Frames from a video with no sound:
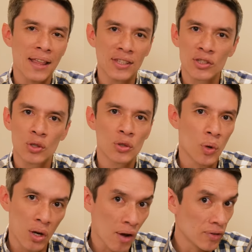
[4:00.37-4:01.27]
at these, there's
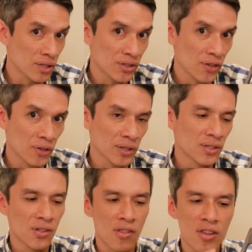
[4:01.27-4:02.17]
one obvious
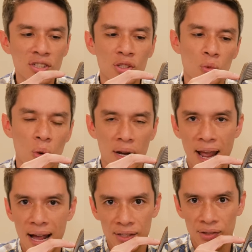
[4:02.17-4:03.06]
difference. This one
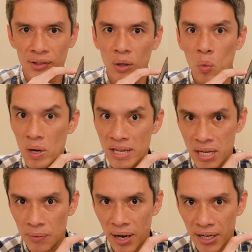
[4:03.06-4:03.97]
has a little
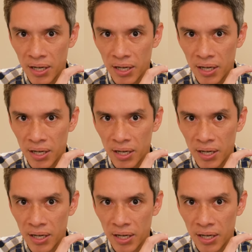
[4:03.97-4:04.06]
winky right